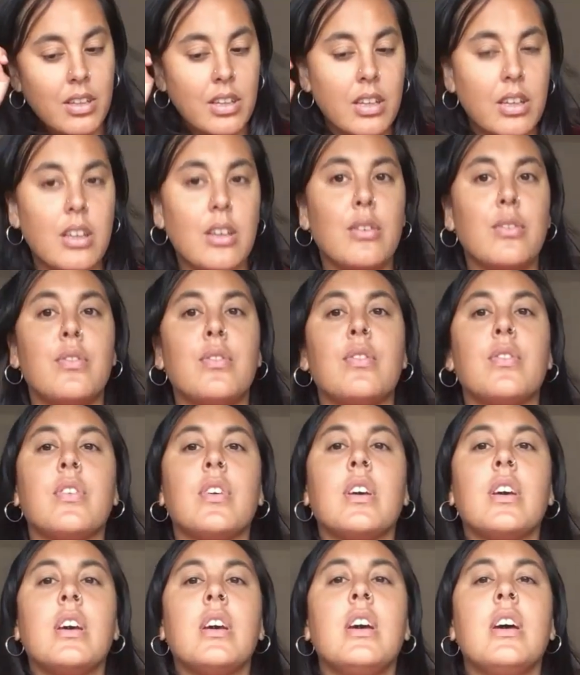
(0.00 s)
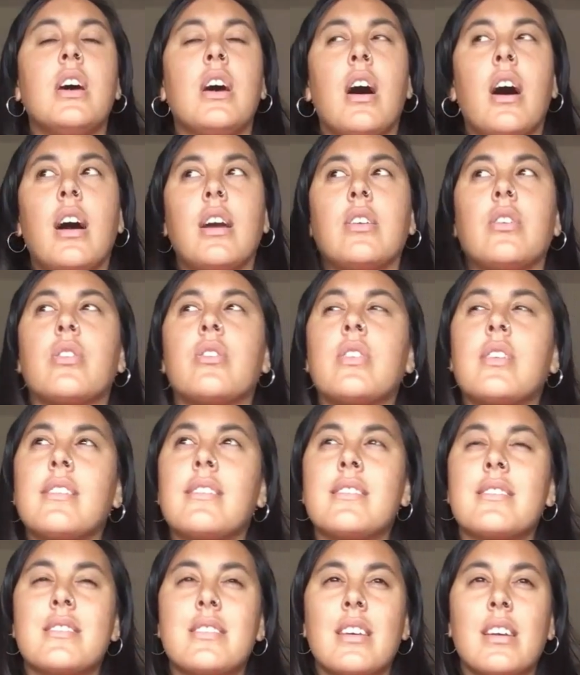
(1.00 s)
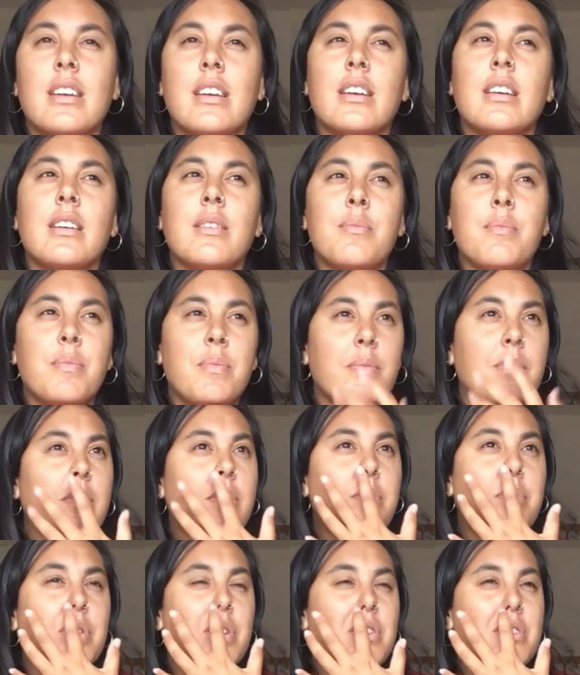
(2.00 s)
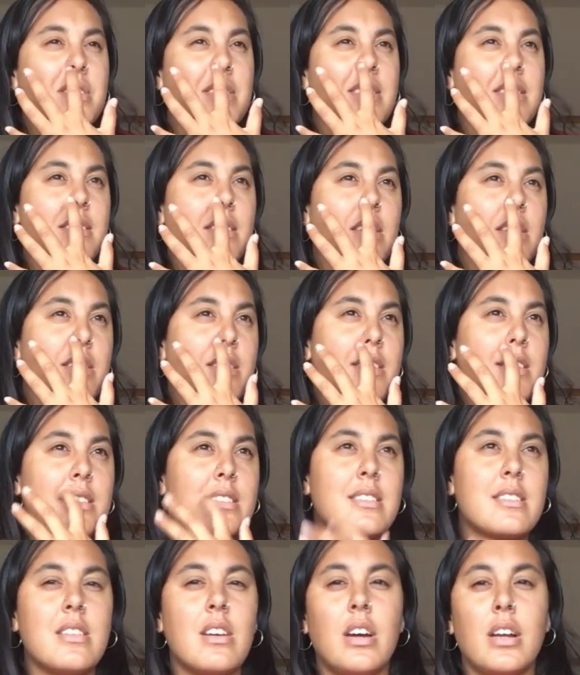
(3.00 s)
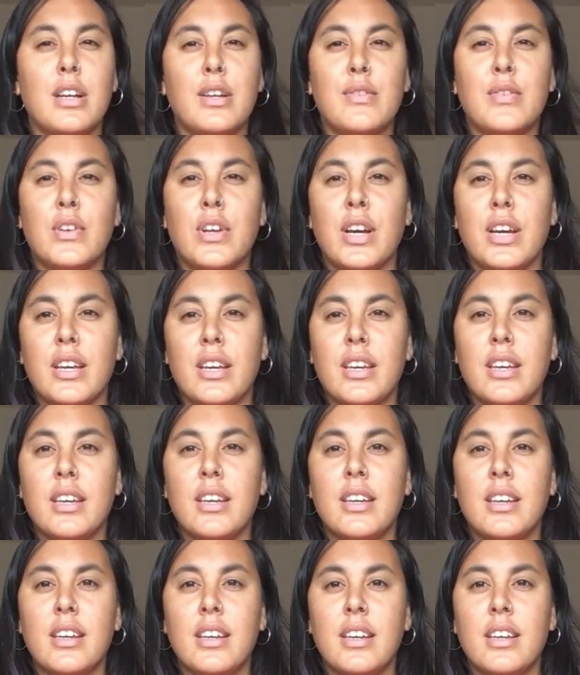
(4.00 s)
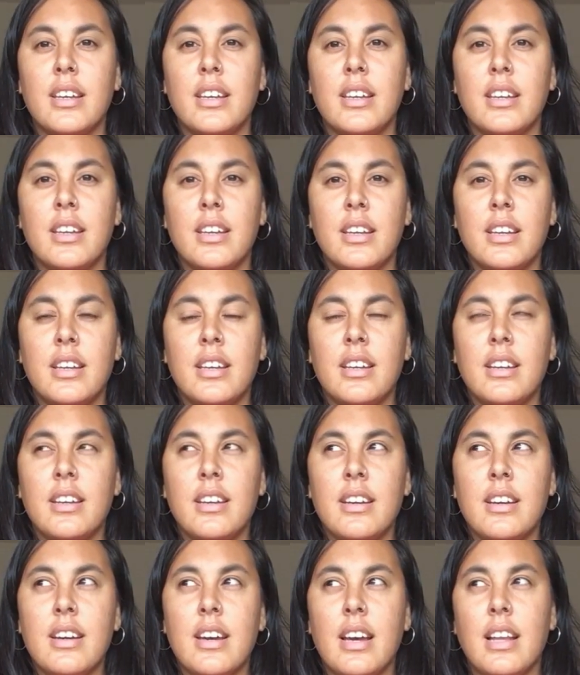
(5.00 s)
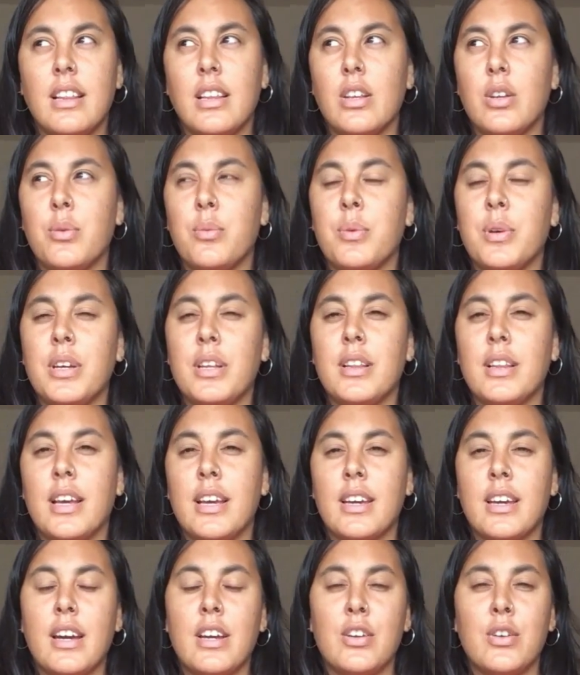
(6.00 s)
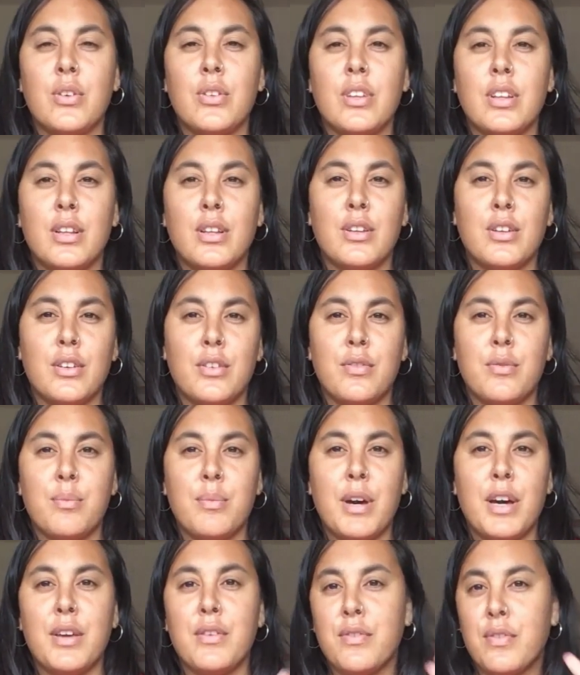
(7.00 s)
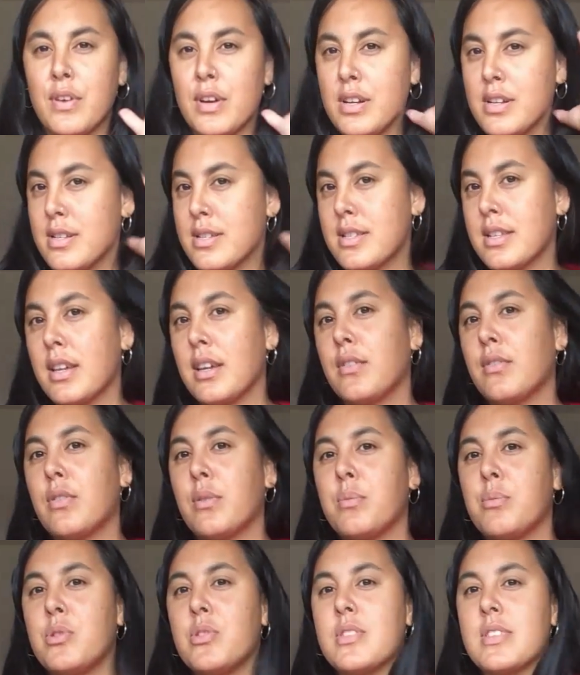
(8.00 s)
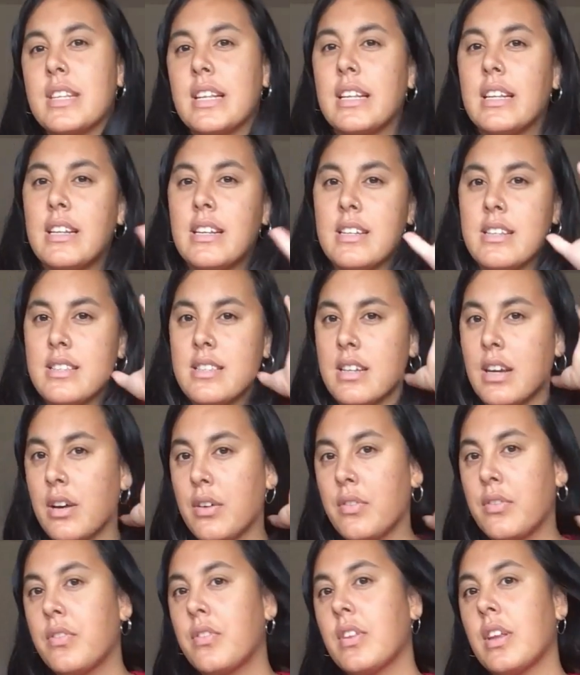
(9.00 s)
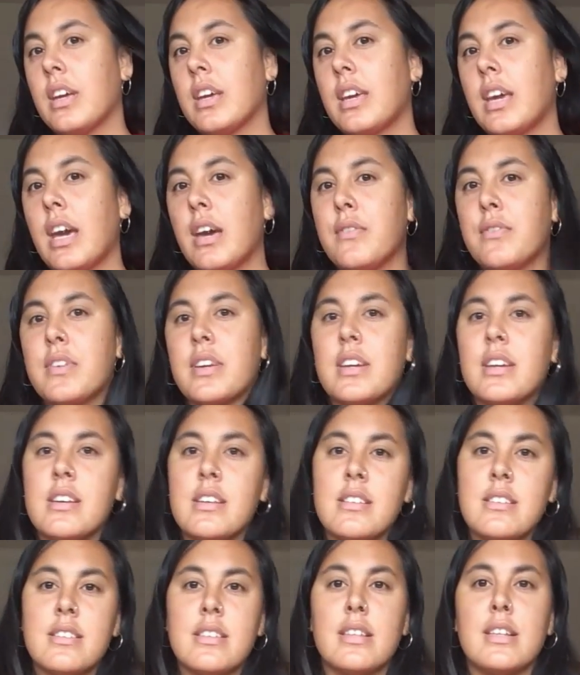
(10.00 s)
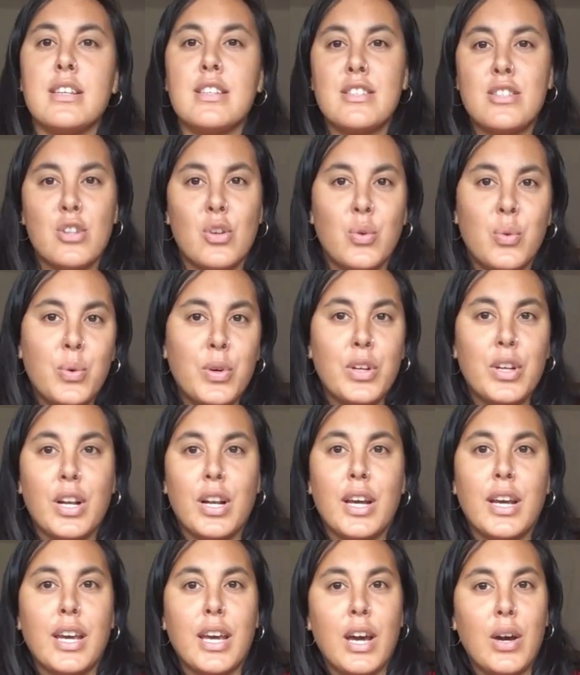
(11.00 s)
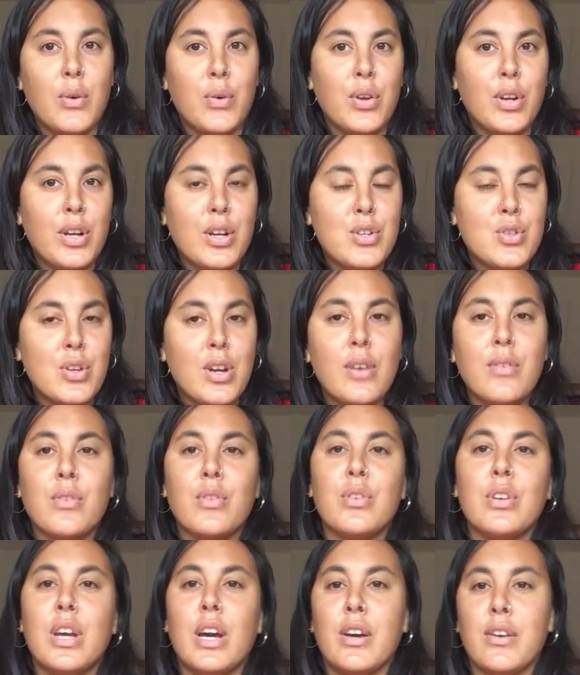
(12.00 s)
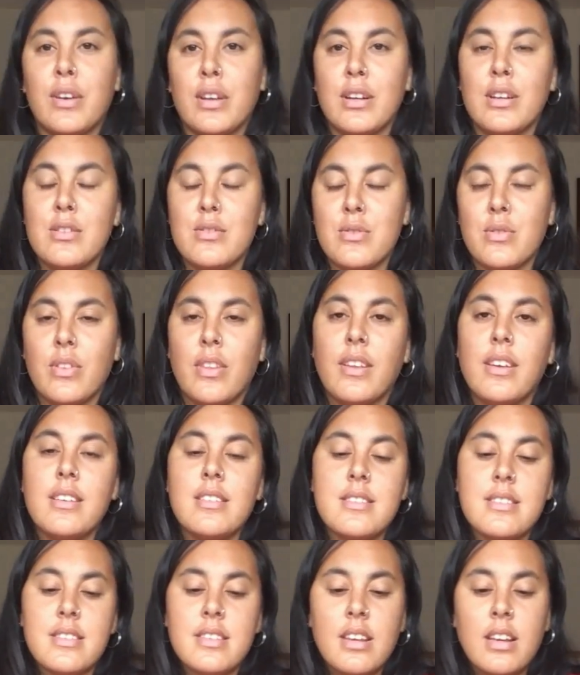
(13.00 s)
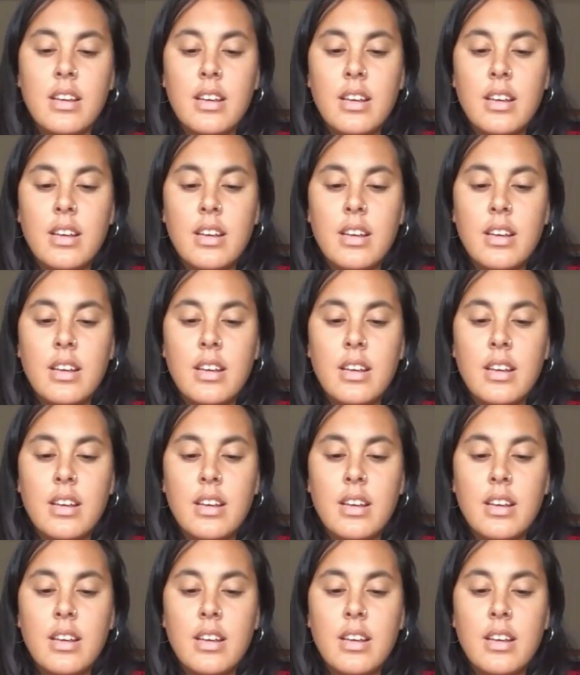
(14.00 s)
If I know that there's like because this is kind of like a little bit like, I know that a lot of my friends like from New Zealand and stuff like have kids, and they still wonder like, how can I travel and how can I do this?